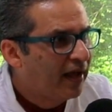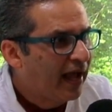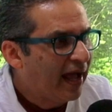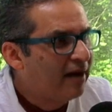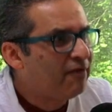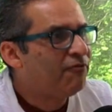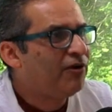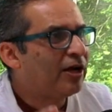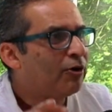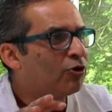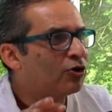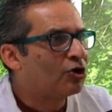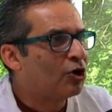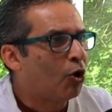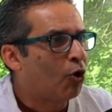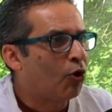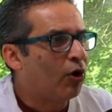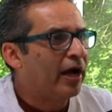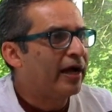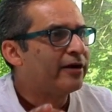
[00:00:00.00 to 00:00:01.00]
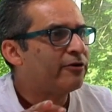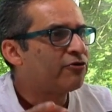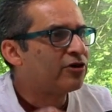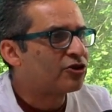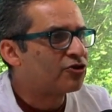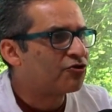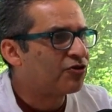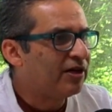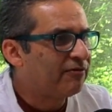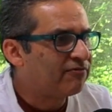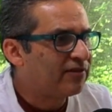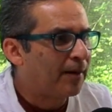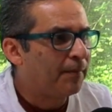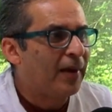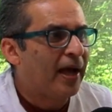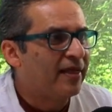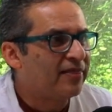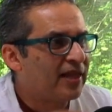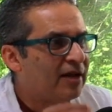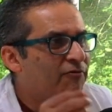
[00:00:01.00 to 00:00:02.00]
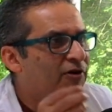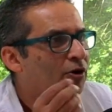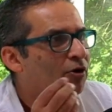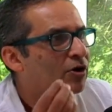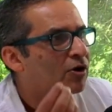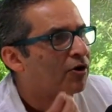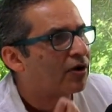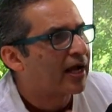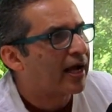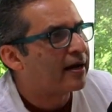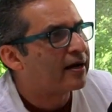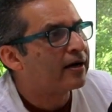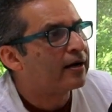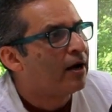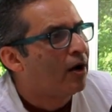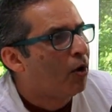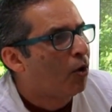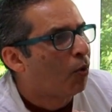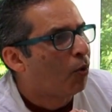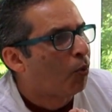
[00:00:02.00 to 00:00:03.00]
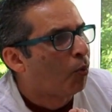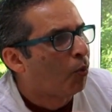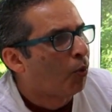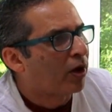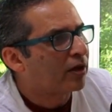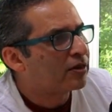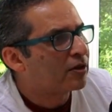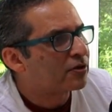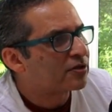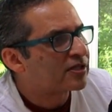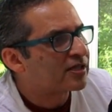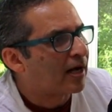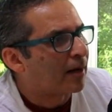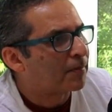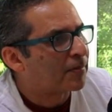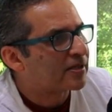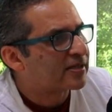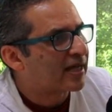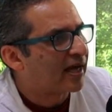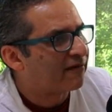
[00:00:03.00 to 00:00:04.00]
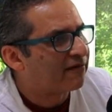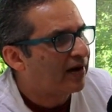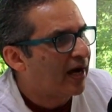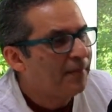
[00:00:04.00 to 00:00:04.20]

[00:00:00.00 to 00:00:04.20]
and we could go and retrieve them, and then we could look at it, what those samples have.